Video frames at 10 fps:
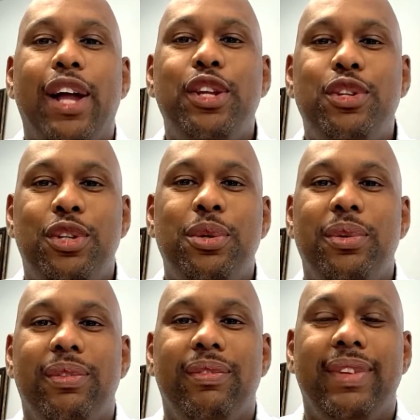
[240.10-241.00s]
do you do
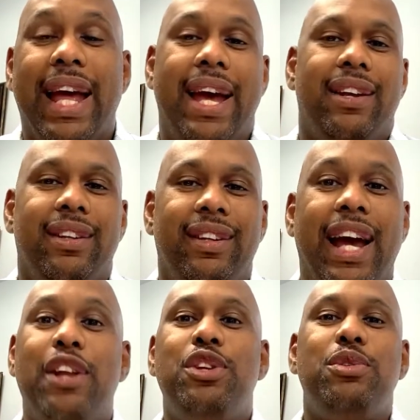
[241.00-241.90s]
that? And
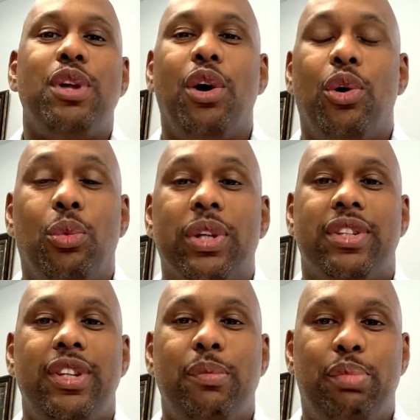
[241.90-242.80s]
how do you know what's
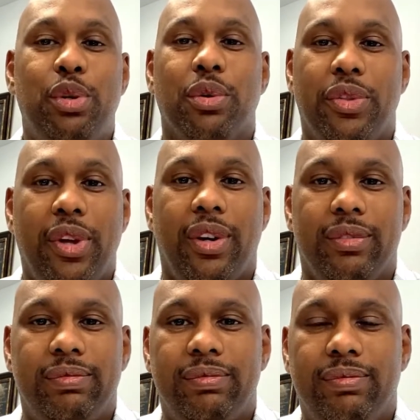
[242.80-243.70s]
an impure thought?
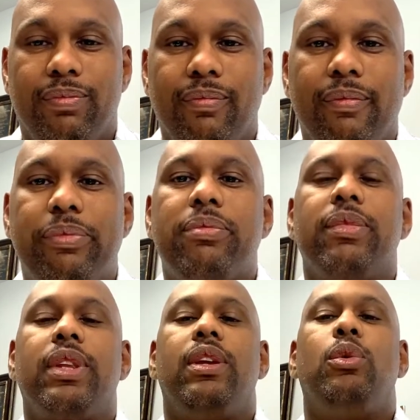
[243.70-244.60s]

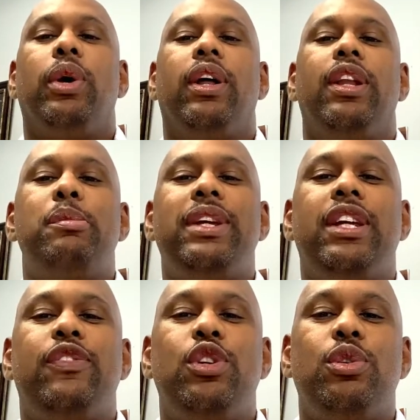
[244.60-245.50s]
Well, let me
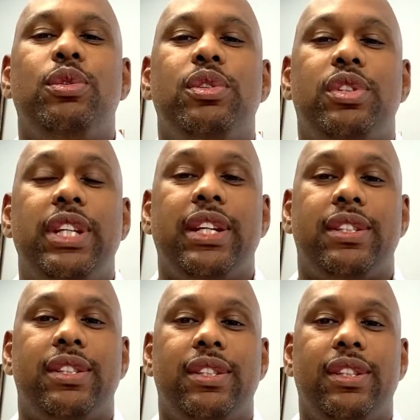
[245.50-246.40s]
give you
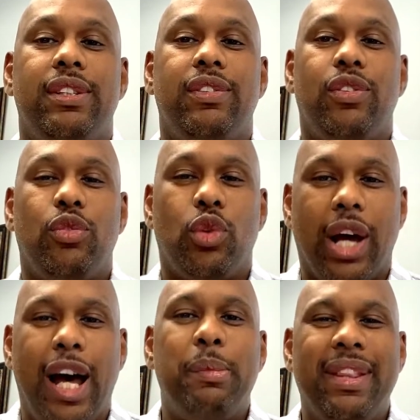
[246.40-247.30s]
six
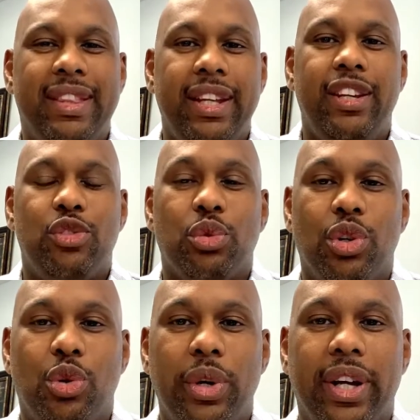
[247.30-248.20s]
common things real
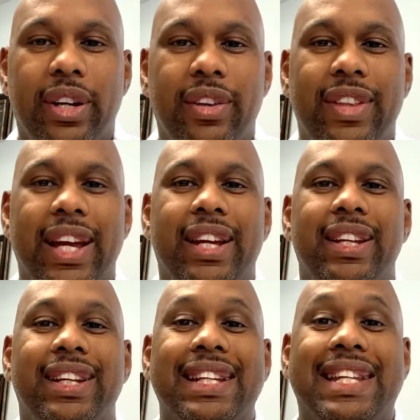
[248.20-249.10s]
quick that
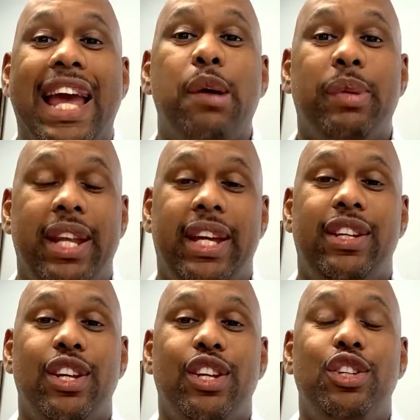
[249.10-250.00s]
can
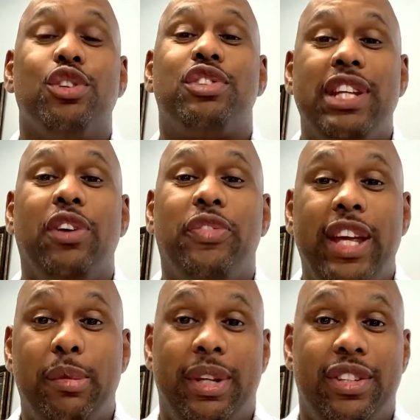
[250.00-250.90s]
contaminate your self
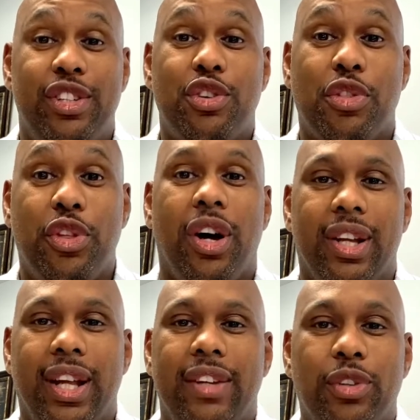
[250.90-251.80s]
image and your thought
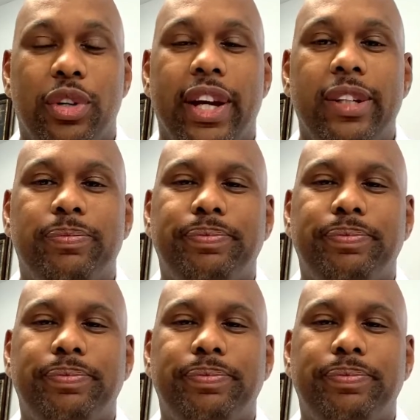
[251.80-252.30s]
life, okay?